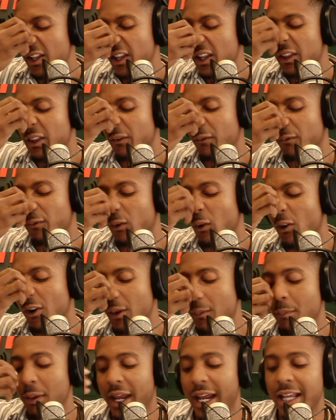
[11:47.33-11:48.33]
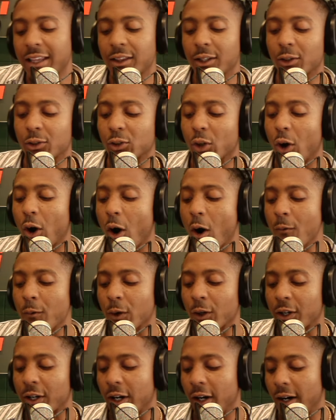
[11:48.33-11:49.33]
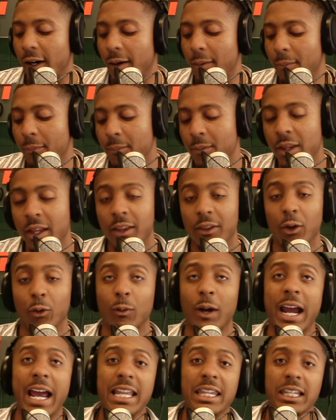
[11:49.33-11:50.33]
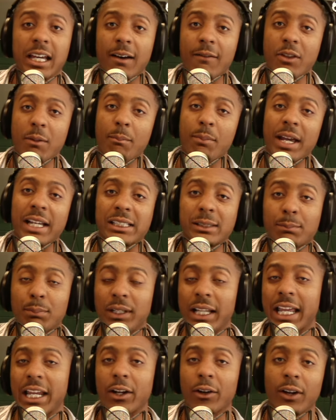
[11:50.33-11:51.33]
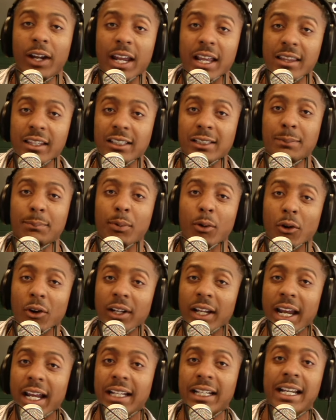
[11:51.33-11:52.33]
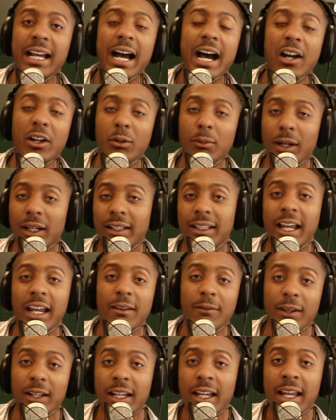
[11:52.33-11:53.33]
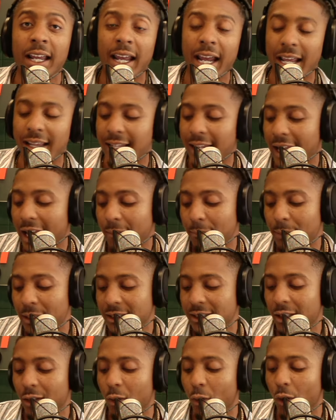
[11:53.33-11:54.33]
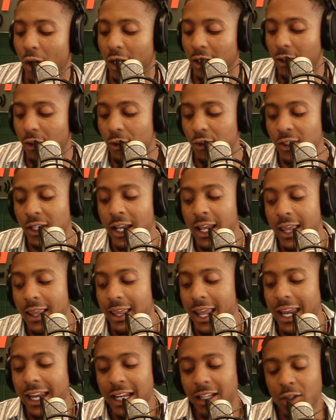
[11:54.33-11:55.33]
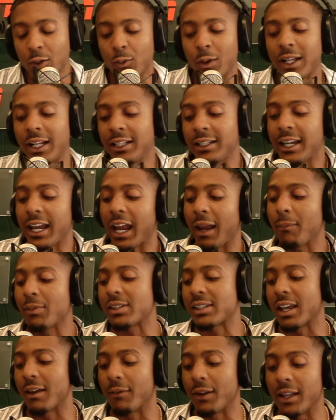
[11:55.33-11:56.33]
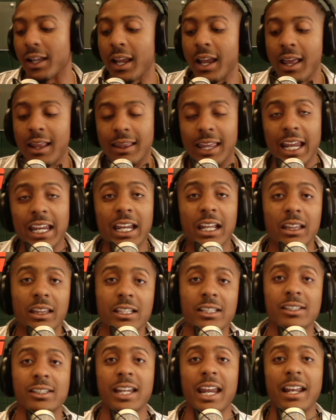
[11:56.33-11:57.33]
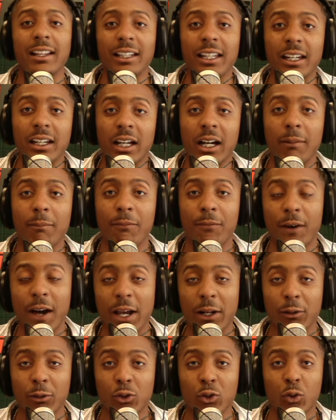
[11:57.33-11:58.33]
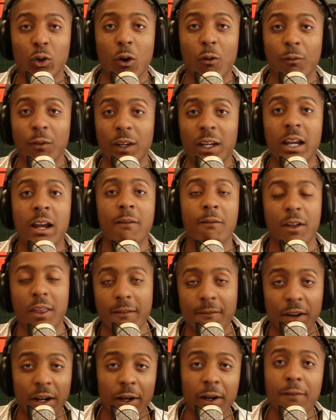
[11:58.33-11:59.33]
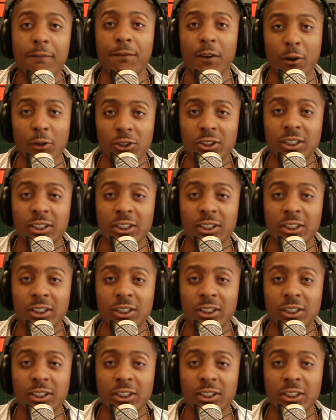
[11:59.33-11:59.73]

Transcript: The Florida Panthers overcome the wrath of the best player in the sport in Connor McDavid and the Edmonton Oilers. They get the win in Game 7. They get the Stanley Cup Final Trophy for the very first